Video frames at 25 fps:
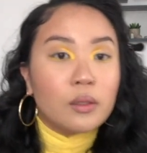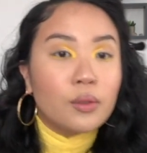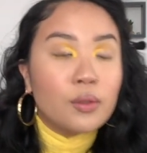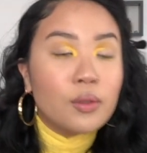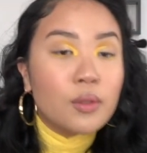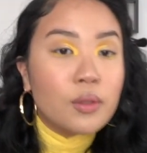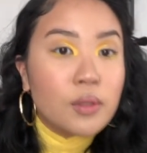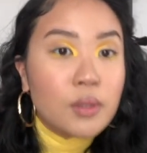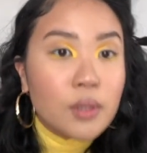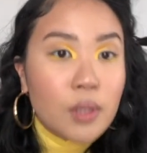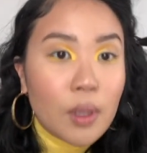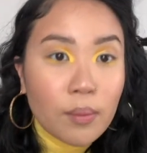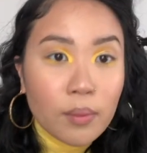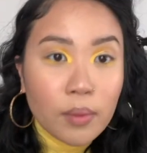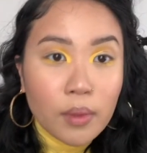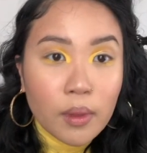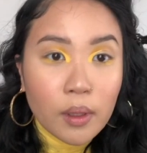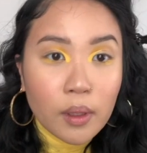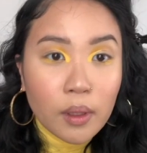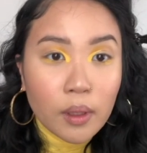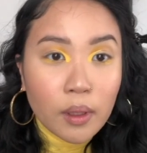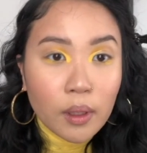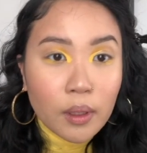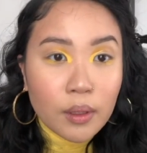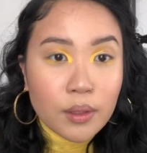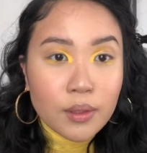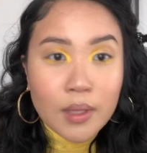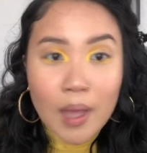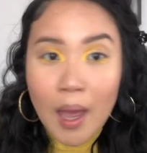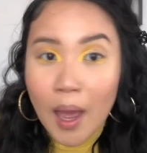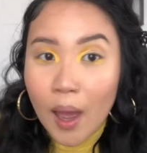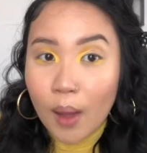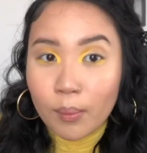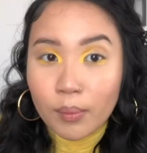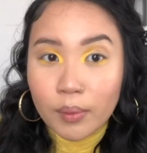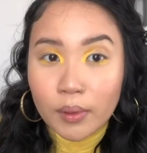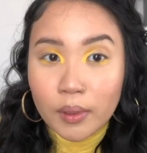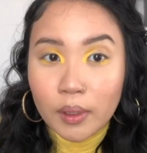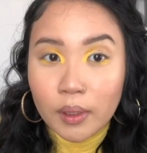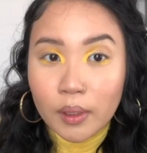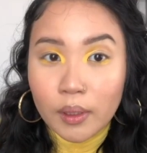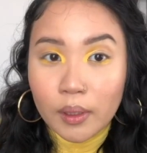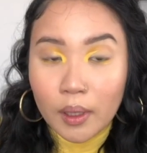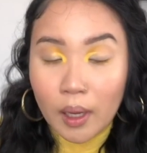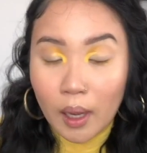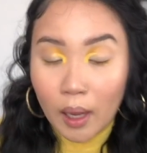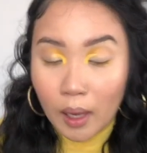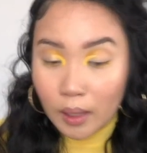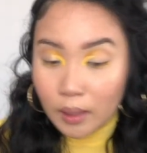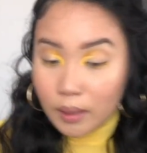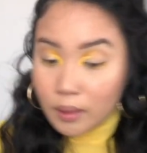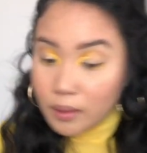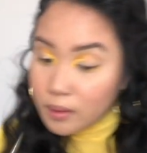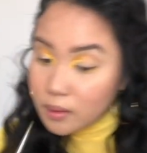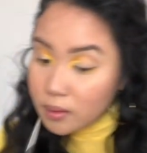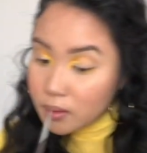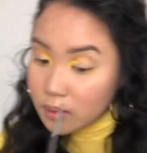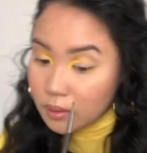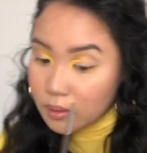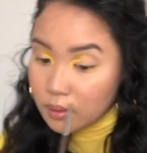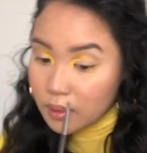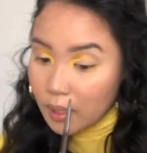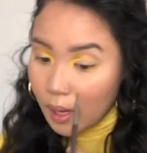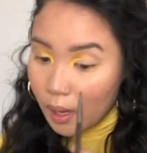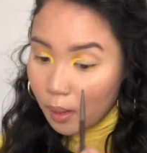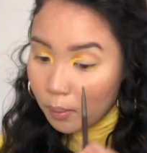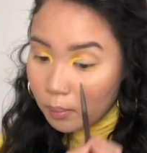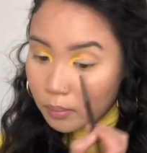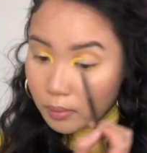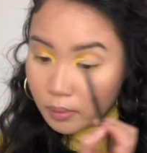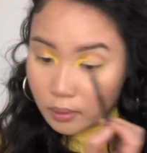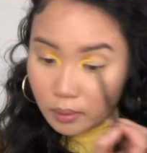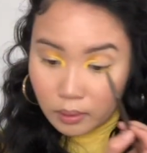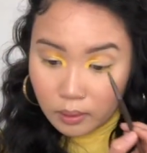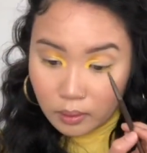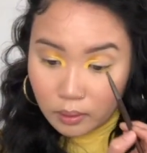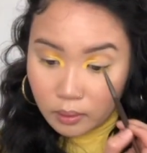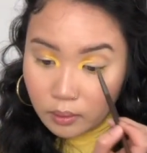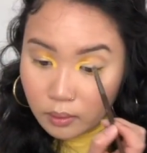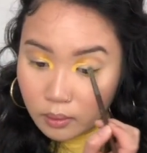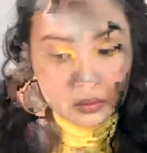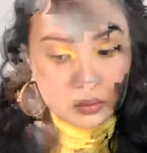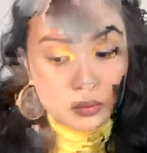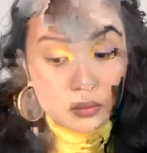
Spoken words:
Something is happening, guys. It's happening.